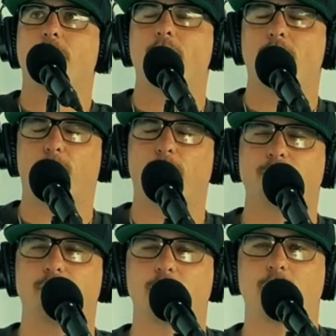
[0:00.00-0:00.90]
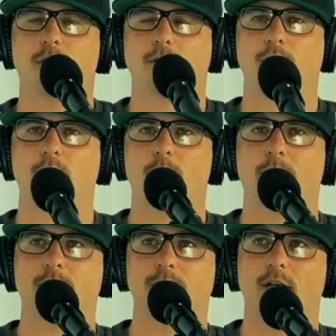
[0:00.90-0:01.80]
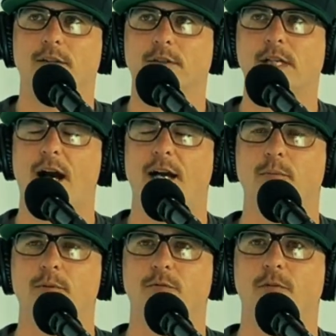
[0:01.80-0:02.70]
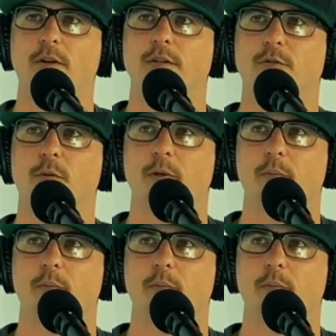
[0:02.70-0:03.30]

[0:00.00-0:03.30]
the Air Force. You're doing a bunch of drugs. God was farthest from your